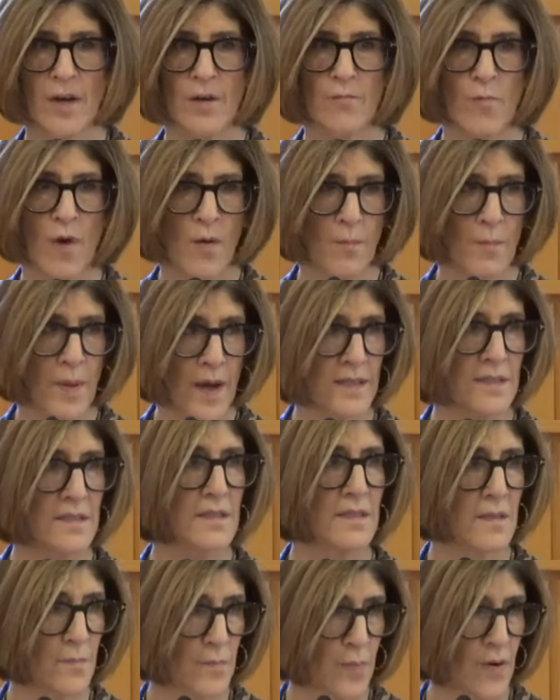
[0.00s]

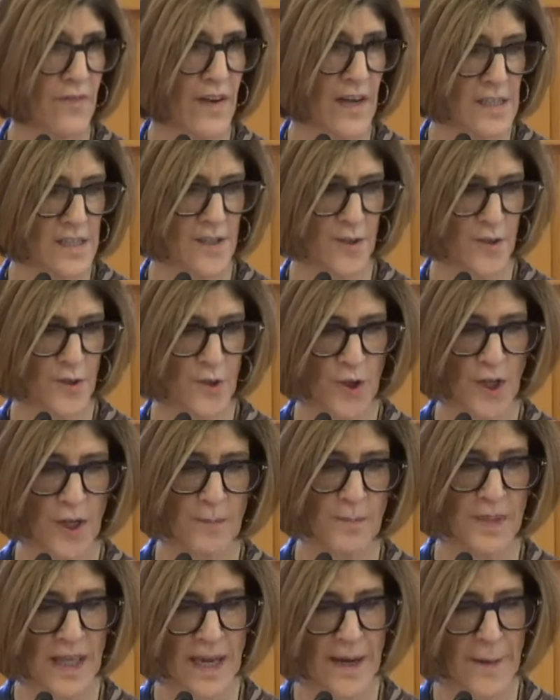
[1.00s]
robust professional learning
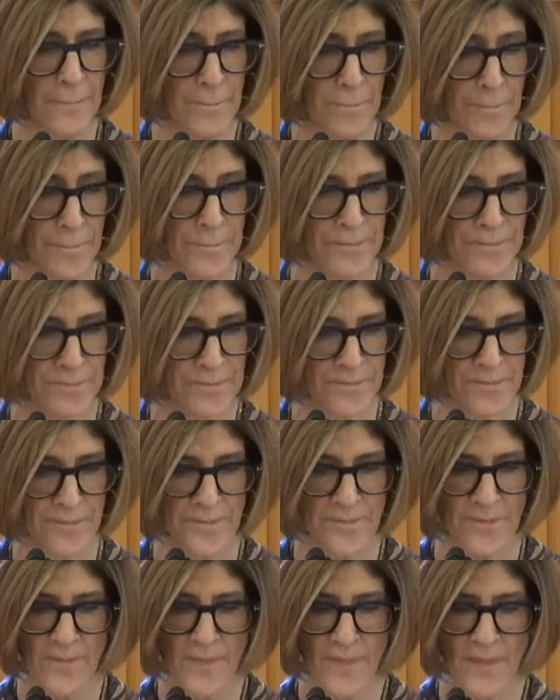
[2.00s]
plan.
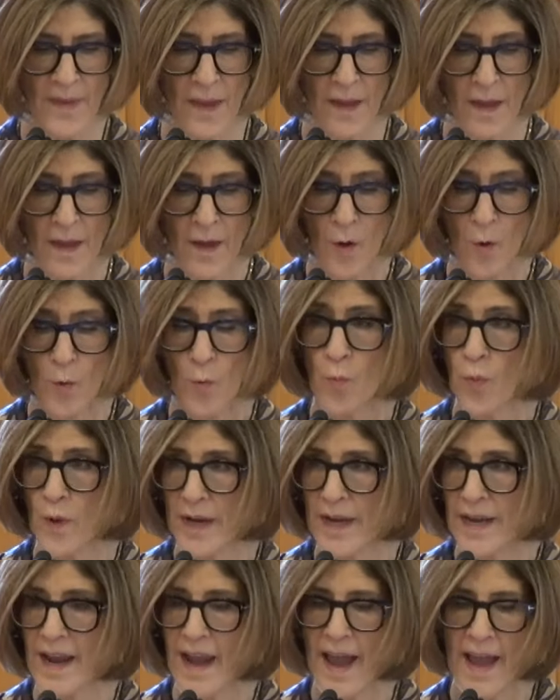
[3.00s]

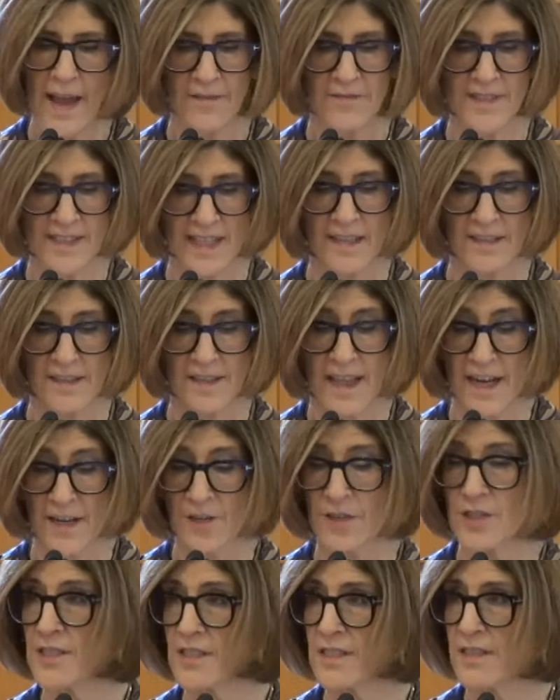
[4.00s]
We have sent
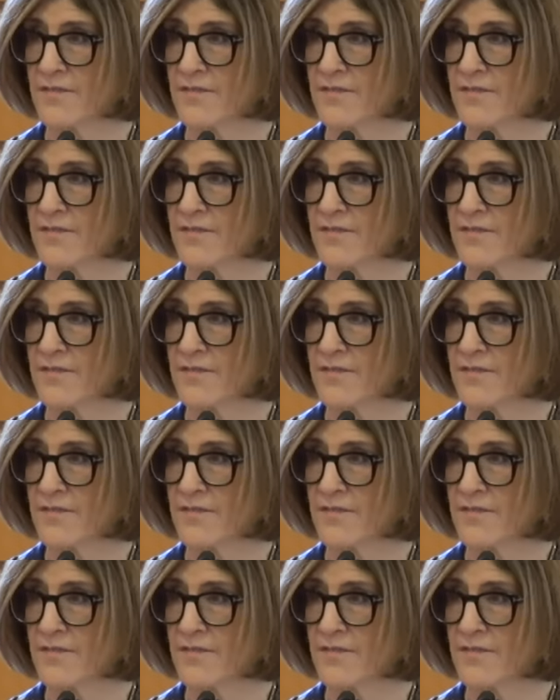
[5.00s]
letters to